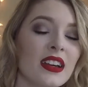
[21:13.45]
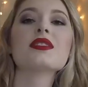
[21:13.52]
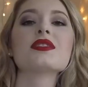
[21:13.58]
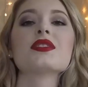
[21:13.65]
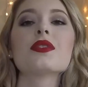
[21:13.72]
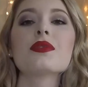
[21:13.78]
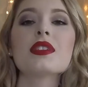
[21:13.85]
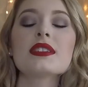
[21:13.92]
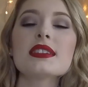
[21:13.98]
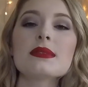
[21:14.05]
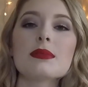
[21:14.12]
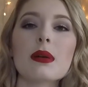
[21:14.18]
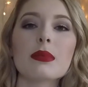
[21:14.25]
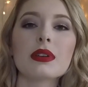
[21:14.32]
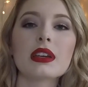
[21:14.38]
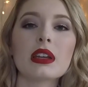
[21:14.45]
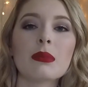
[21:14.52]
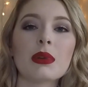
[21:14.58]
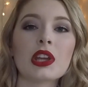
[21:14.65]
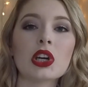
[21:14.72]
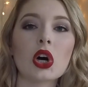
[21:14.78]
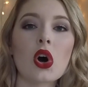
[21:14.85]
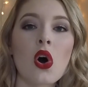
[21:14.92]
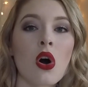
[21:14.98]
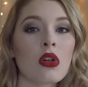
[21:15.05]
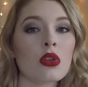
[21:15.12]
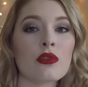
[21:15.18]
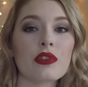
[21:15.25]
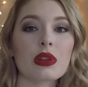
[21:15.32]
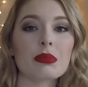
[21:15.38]
So this is probably going to be
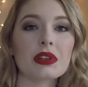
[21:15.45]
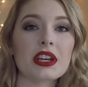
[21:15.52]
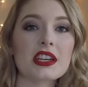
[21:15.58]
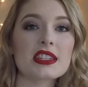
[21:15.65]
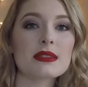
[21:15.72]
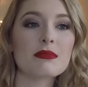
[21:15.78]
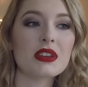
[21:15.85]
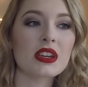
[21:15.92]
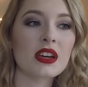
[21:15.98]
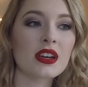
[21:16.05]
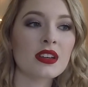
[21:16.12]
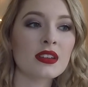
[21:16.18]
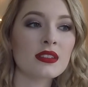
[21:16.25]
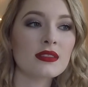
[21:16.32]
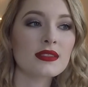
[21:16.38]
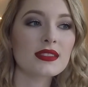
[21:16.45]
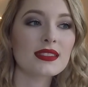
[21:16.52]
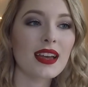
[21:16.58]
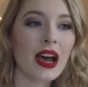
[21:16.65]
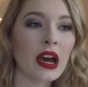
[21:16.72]
all over the place because